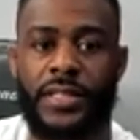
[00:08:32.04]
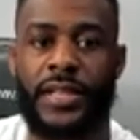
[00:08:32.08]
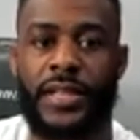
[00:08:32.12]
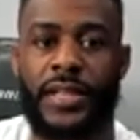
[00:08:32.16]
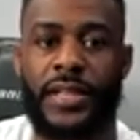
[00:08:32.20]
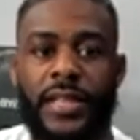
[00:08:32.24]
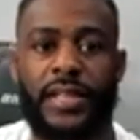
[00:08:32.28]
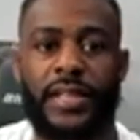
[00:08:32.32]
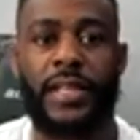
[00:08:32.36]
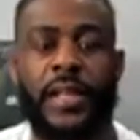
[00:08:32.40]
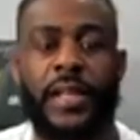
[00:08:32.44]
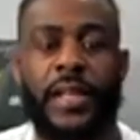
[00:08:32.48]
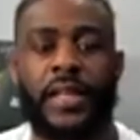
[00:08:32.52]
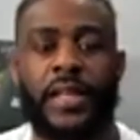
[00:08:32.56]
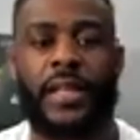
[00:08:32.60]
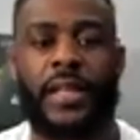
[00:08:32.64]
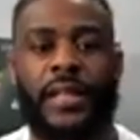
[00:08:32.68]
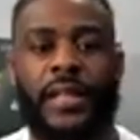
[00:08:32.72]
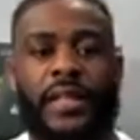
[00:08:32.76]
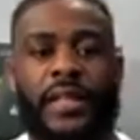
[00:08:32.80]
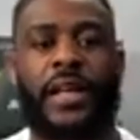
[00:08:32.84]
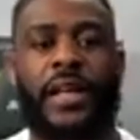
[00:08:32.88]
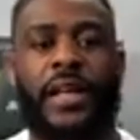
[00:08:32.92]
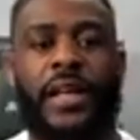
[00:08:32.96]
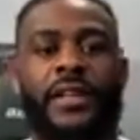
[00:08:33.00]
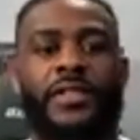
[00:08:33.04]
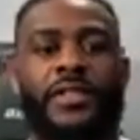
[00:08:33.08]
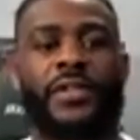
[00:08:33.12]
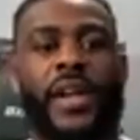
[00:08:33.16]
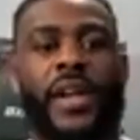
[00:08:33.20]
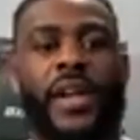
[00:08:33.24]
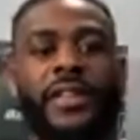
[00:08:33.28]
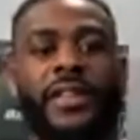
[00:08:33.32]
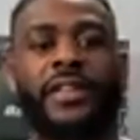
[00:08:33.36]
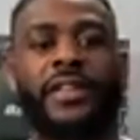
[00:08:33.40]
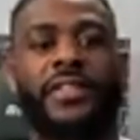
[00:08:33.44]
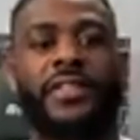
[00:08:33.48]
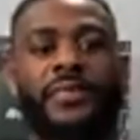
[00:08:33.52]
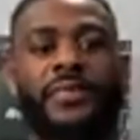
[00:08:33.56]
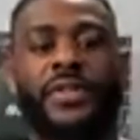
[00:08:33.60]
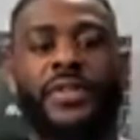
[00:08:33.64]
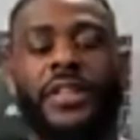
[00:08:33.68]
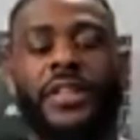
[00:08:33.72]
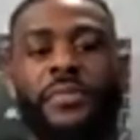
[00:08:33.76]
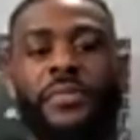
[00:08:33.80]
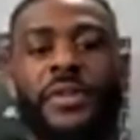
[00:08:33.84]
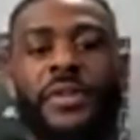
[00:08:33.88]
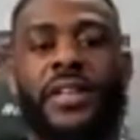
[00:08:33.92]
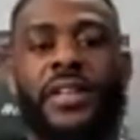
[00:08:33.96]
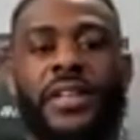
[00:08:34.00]
it's not like the contract doesn't
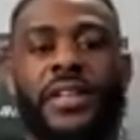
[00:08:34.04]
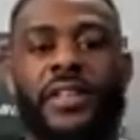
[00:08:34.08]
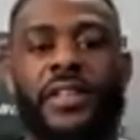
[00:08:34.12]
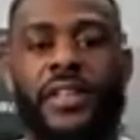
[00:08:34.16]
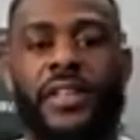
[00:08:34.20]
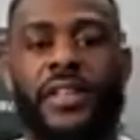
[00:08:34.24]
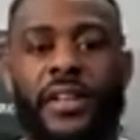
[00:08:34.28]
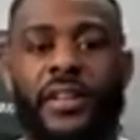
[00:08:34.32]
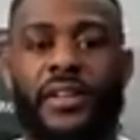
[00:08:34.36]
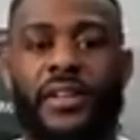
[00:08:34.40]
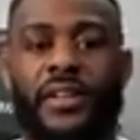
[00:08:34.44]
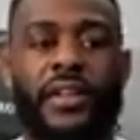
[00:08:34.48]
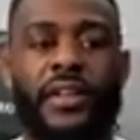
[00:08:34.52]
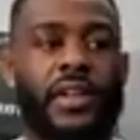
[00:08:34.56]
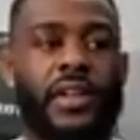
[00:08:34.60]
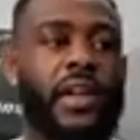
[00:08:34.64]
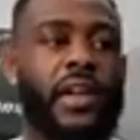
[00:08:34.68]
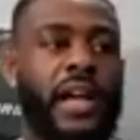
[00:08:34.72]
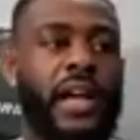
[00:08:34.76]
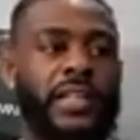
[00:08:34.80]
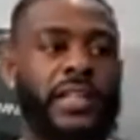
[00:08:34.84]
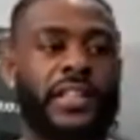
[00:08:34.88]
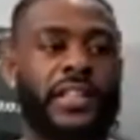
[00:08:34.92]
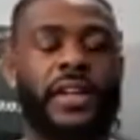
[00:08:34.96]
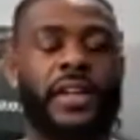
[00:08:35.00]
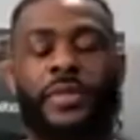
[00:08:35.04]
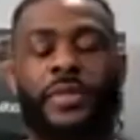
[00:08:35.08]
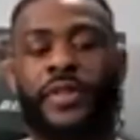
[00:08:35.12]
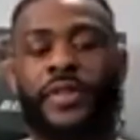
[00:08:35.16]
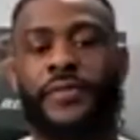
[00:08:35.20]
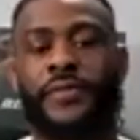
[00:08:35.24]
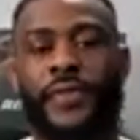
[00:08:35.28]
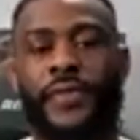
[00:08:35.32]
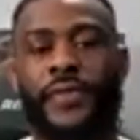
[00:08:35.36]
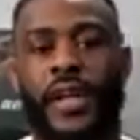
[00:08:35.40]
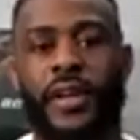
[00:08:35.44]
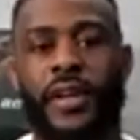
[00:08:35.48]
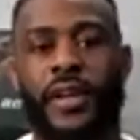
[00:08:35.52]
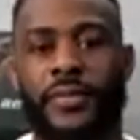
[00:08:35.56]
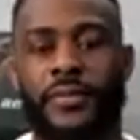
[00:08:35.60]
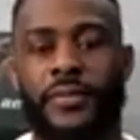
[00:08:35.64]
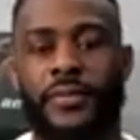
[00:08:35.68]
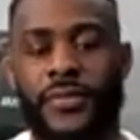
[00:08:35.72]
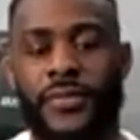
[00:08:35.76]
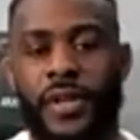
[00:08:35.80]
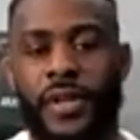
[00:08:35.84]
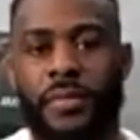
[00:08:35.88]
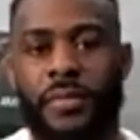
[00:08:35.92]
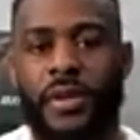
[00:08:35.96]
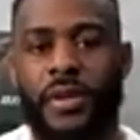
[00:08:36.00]
really mean anything. I say I'm gonna fight,
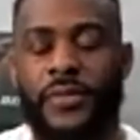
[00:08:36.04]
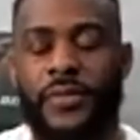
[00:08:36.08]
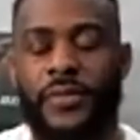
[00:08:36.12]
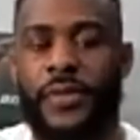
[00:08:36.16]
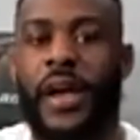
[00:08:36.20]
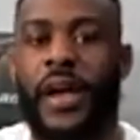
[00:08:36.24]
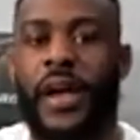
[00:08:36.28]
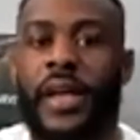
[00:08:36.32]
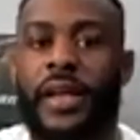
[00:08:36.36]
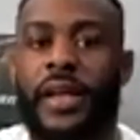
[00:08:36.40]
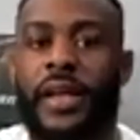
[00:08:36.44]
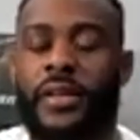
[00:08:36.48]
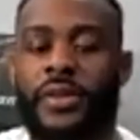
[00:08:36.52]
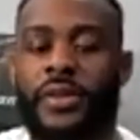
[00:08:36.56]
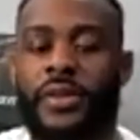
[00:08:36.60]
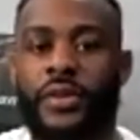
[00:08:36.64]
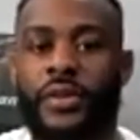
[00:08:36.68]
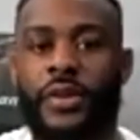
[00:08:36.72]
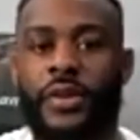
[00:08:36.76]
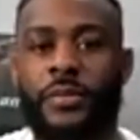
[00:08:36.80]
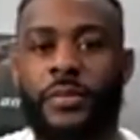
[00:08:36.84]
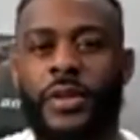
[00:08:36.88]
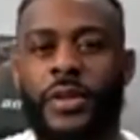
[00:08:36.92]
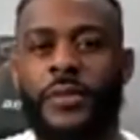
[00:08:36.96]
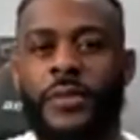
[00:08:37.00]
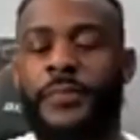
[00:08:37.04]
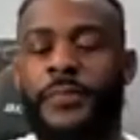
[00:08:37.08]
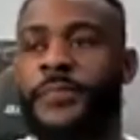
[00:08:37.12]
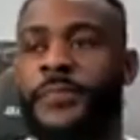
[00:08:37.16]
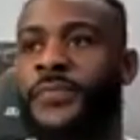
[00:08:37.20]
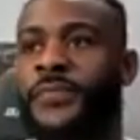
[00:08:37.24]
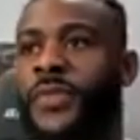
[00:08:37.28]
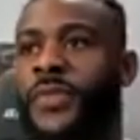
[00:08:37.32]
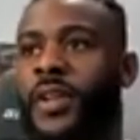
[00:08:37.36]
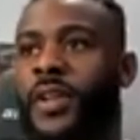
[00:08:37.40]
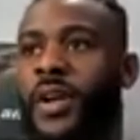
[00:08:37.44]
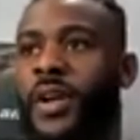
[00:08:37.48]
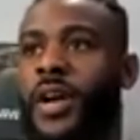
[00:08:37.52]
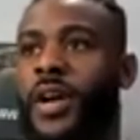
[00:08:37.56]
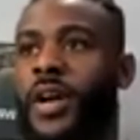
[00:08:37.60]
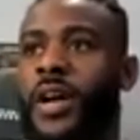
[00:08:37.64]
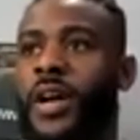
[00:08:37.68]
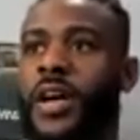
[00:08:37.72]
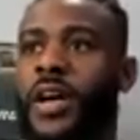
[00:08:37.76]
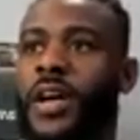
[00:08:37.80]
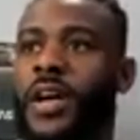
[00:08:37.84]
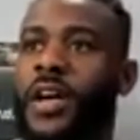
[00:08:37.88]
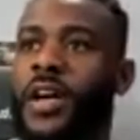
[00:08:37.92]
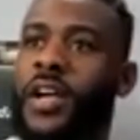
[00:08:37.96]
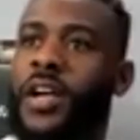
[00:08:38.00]
I'm gonna fight. You know what I mean?
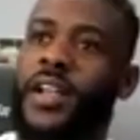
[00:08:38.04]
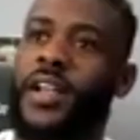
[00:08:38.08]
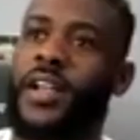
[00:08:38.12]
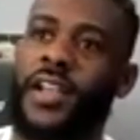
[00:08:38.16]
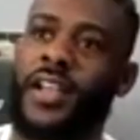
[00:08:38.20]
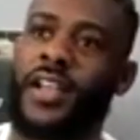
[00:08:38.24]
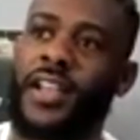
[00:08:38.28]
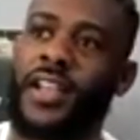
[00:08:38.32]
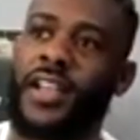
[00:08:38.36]
Uh